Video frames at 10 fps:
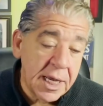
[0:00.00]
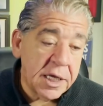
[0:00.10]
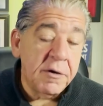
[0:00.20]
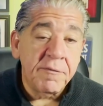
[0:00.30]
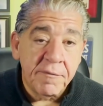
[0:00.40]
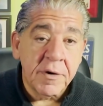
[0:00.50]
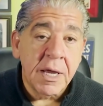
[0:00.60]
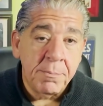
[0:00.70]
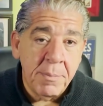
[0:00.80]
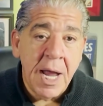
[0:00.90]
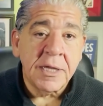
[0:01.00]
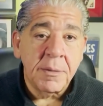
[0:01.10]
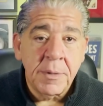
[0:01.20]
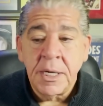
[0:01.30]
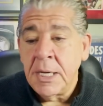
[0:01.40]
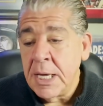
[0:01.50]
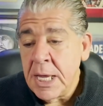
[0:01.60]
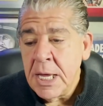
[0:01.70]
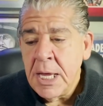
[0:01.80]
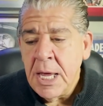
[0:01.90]
Thank you for getting back to me.
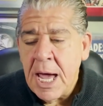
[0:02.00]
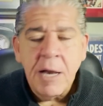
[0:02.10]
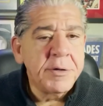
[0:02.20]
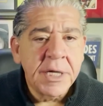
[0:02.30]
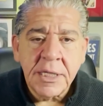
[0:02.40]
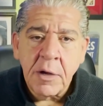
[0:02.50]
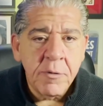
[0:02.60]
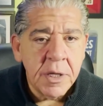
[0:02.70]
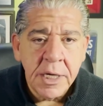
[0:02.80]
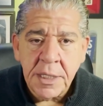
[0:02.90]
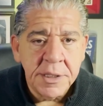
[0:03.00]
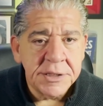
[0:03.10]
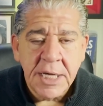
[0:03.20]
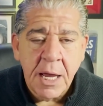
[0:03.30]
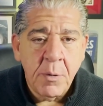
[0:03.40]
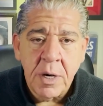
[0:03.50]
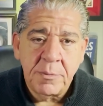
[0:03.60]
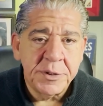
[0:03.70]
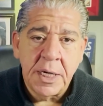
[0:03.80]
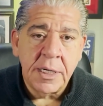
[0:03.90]
I don't think they really understand what
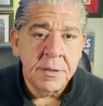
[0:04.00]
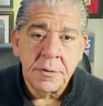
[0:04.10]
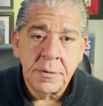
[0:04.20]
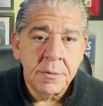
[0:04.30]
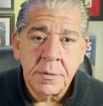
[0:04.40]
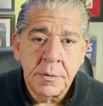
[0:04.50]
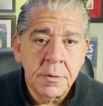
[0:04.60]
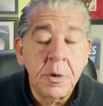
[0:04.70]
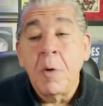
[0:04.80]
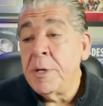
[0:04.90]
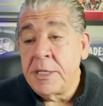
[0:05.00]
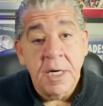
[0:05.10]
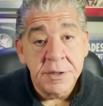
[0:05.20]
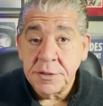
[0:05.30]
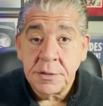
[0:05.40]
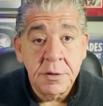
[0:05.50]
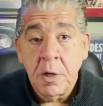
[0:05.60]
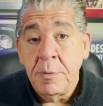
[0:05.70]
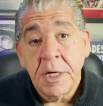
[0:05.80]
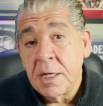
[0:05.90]
I'm saying. Nobody does.
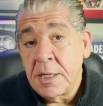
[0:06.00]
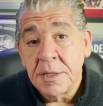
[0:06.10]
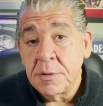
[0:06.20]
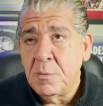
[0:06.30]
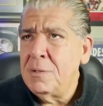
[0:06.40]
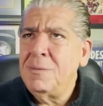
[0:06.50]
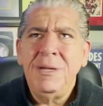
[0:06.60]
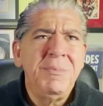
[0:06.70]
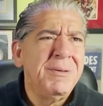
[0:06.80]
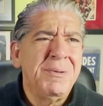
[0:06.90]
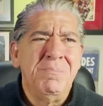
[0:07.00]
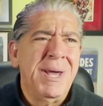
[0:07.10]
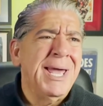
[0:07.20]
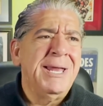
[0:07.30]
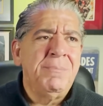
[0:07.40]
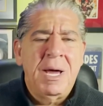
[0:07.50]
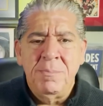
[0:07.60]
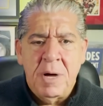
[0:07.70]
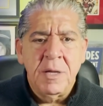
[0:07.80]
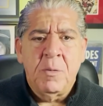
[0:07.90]
Nobody could understand. what do you mean the man my
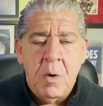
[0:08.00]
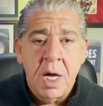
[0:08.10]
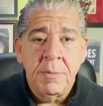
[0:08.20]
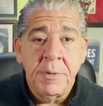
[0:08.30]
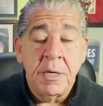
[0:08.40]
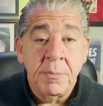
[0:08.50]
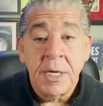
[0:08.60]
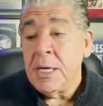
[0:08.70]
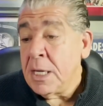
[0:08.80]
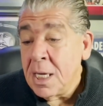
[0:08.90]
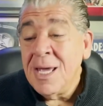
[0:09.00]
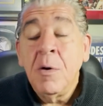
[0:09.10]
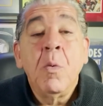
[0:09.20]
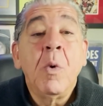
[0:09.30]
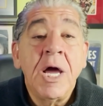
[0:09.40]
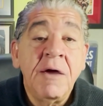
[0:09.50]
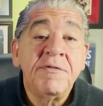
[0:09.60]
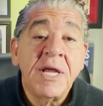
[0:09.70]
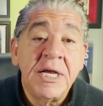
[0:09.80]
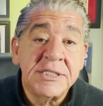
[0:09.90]
mother wanted me to be?
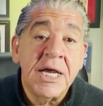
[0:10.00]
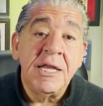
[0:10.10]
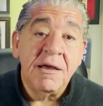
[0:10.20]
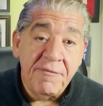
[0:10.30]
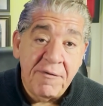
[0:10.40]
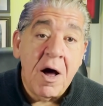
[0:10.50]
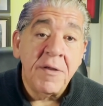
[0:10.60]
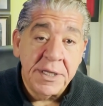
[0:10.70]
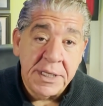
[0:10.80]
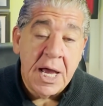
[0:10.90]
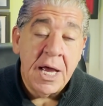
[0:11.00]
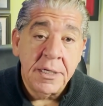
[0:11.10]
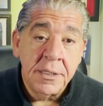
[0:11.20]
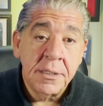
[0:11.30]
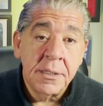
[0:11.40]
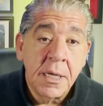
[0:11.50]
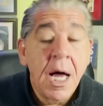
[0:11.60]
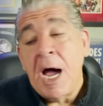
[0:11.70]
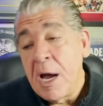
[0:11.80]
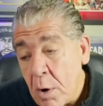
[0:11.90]
If they say their father died,
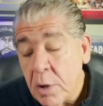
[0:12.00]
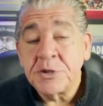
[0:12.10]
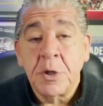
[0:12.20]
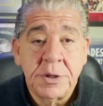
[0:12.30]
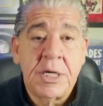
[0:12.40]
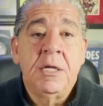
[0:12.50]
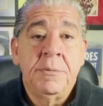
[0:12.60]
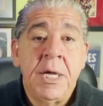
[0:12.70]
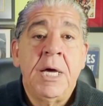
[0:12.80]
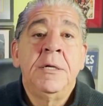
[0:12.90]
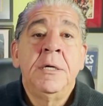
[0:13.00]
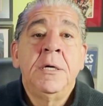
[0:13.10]
I also tell them that.